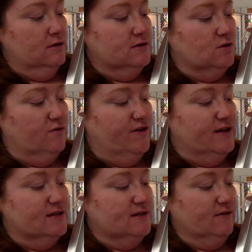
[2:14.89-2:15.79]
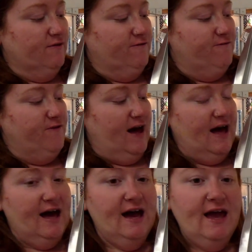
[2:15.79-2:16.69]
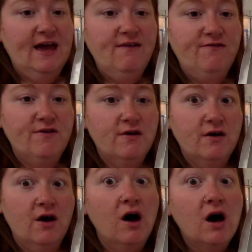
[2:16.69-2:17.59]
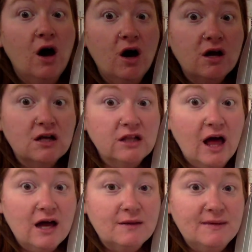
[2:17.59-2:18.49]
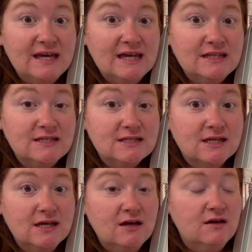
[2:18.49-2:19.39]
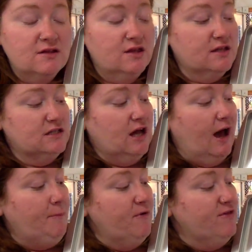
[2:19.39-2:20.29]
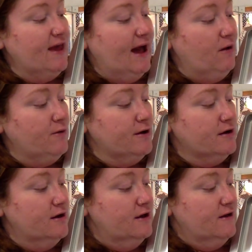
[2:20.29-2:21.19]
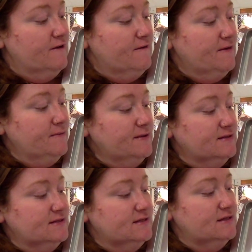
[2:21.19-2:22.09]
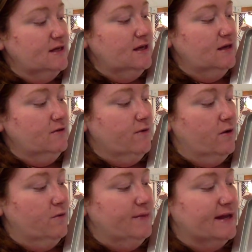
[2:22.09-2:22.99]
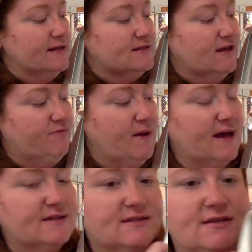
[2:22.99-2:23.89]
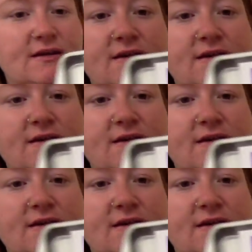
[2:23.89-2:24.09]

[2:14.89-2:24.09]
So if it is 5 o'clock means the top of the hour, that means 0 minutes have passed.